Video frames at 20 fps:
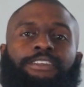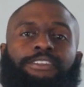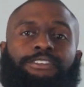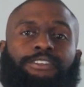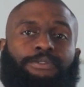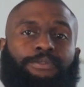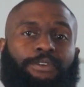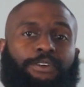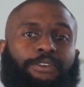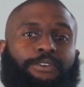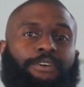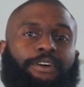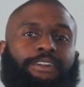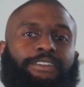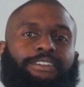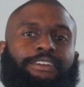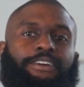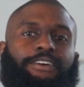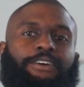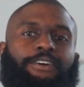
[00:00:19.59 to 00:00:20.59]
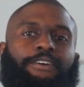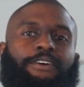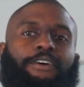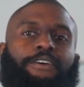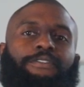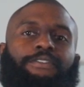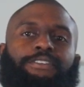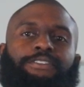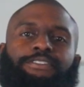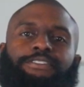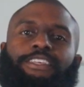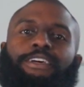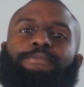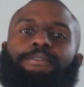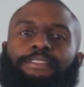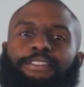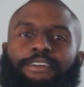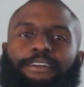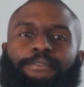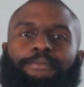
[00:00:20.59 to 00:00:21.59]
So we're going to go over
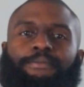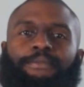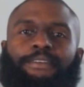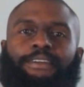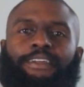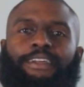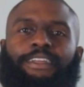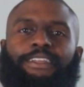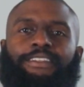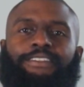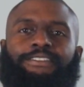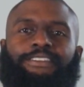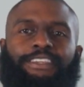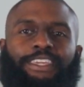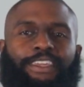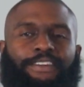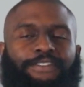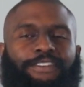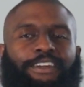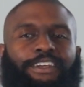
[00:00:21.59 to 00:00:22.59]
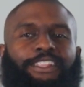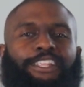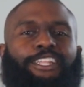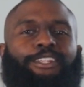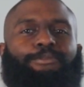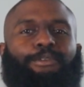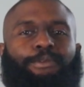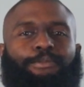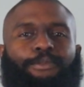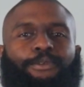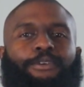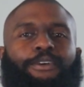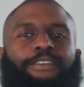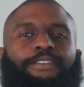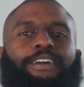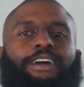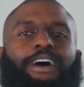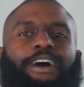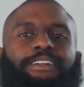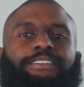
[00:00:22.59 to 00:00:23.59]
some of them to give you a little bit
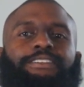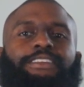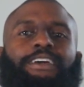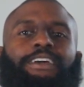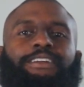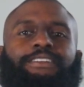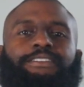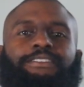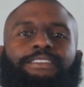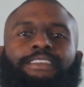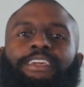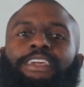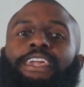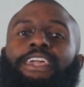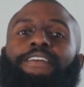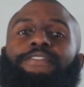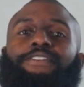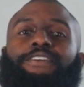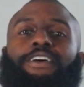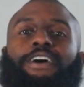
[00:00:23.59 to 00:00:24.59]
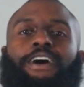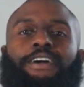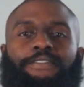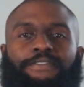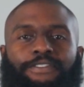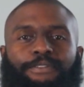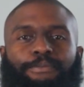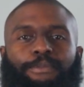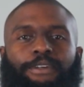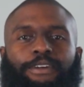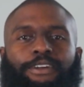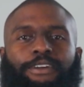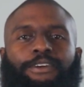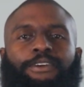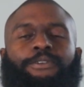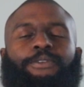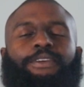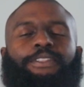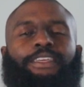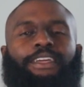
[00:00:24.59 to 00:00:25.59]
more context if you're
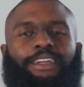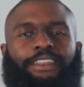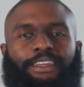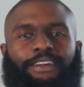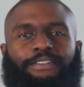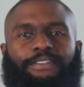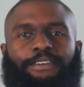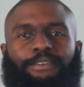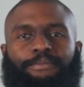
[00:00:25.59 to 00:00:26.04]
unfamiliar with any of